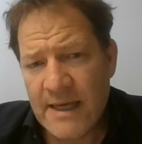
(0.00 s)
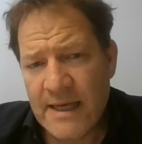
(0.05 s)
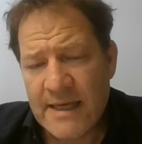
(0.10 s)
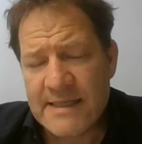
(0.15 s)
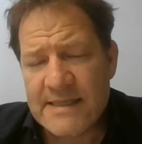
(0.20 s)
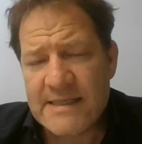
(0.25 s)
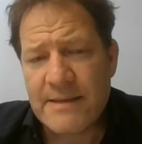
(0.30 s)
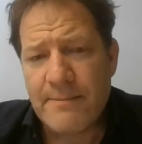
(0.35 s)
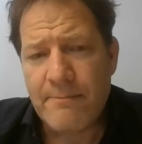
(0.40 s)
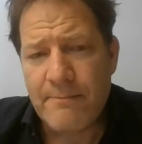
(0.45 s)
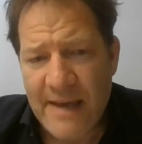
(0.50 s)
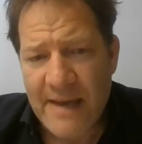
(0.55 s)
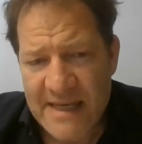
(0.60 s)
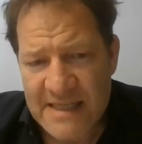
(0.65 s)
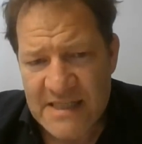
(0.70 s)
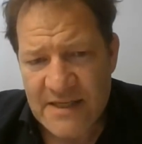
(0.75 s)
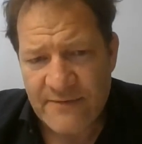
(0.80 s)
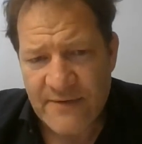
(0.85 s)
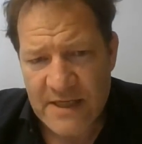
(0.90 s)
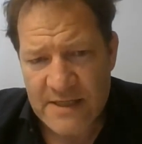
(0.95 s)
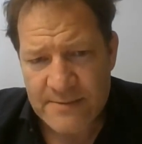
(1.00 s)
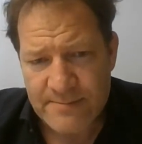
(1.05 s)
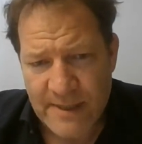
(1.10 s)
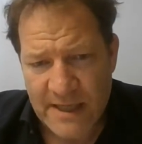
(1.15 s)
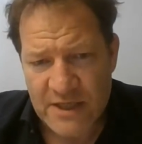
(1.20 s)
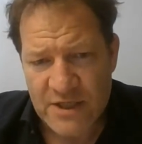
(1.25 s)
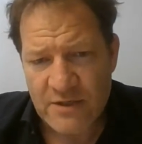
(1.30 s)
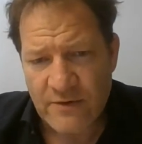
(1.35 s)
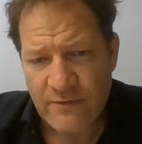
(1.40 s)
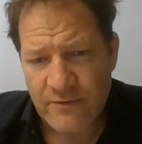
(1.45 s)
is the massive
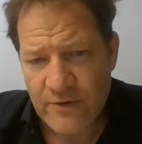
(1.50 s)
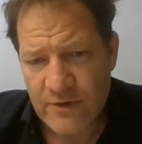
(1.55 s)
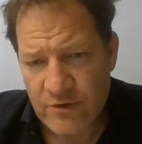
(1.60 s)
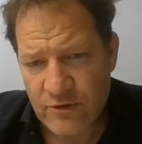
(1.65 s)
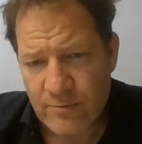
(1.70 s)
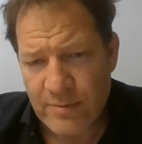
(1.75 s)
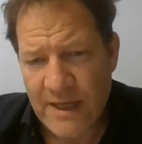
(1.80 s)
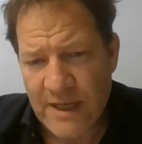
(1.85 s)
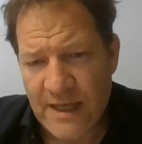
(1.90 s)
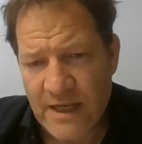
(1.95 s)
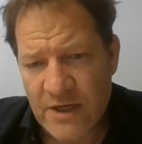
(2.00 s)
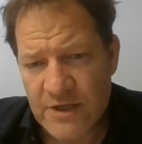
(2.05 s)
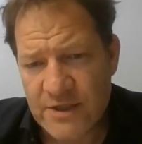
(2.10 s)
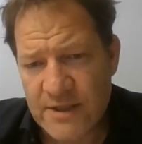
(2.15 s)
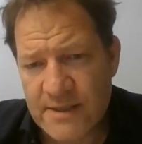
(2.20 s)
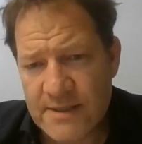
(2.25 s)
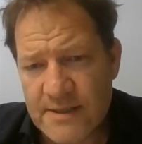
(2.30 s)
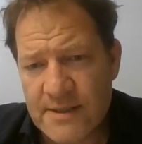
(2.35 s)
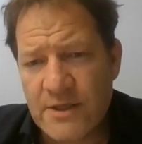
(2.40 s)
expansion of renewable energies.